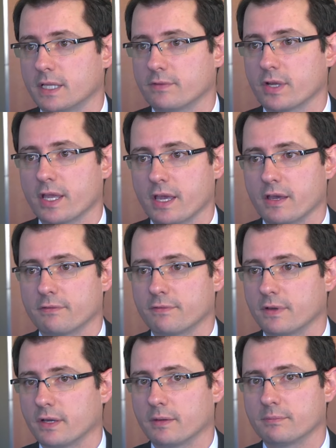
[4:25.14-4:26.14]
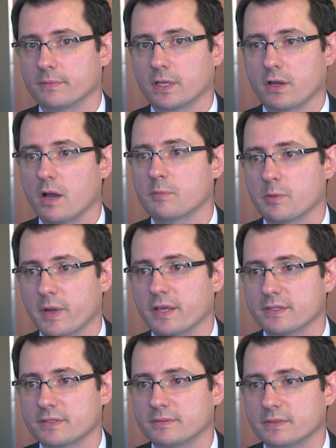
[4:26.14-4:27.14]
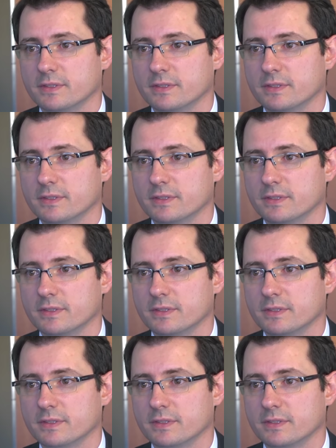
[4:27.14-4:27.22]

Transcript: never have a compromise.